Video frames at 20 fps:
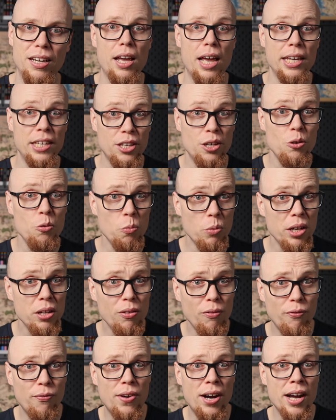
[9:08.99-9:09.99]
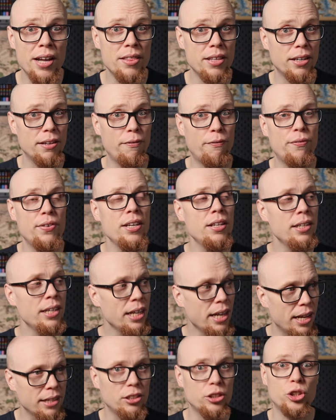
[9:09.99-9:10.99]
And you will find that the feeling
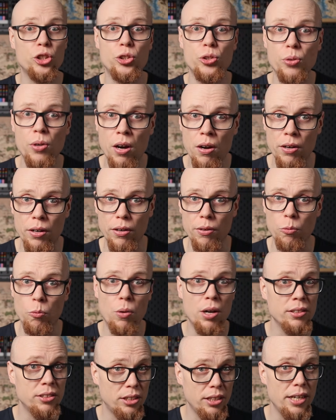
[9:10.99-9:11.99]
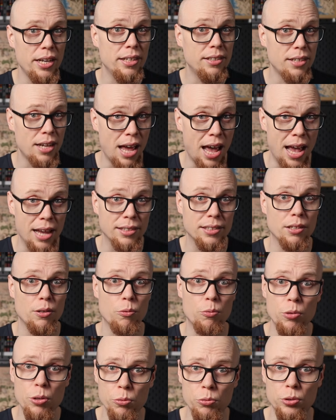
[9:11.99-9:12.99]
gets stronger once it has
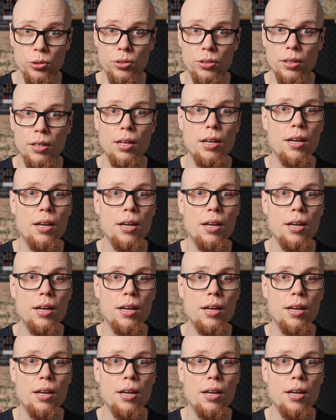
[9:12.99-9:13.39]
roots.